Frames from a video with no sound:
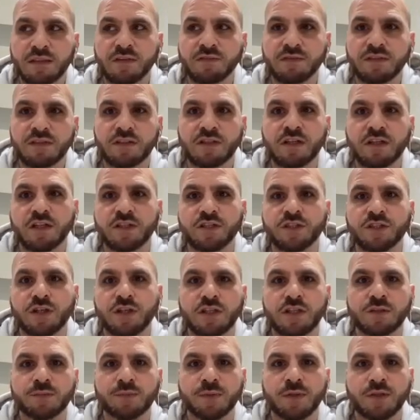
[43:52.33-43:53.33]
give this guy a
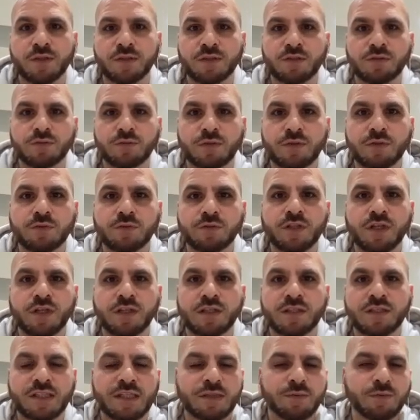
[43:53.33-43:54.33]
chance because he'll turn
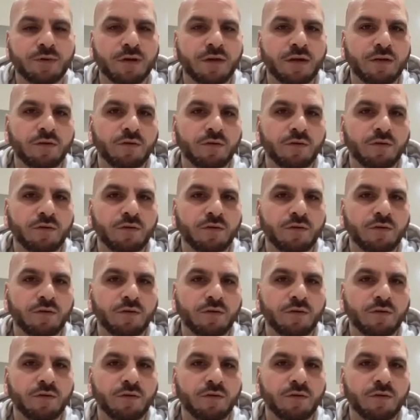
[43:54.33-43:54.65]
this team around.